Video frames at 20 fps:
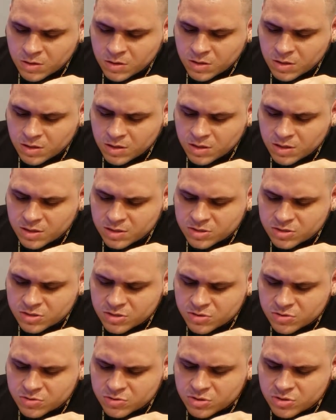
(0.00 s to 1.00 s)
And then as
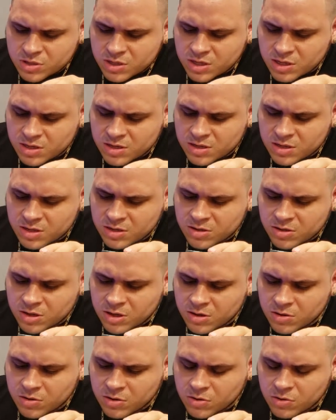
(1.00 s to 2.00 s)
soon as you get it under
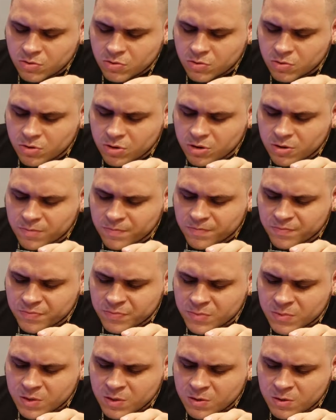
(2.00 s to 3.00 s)
there on the corner,
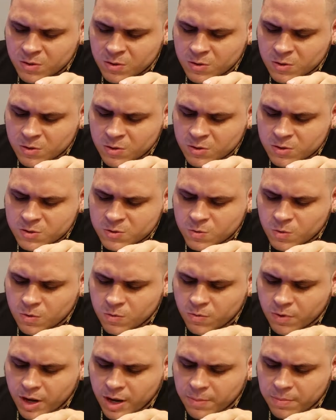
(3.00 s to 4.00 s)
just want
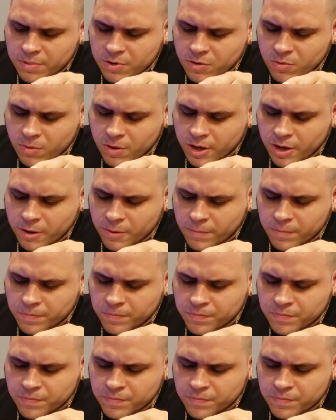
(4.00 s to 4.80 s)
to wrap it around.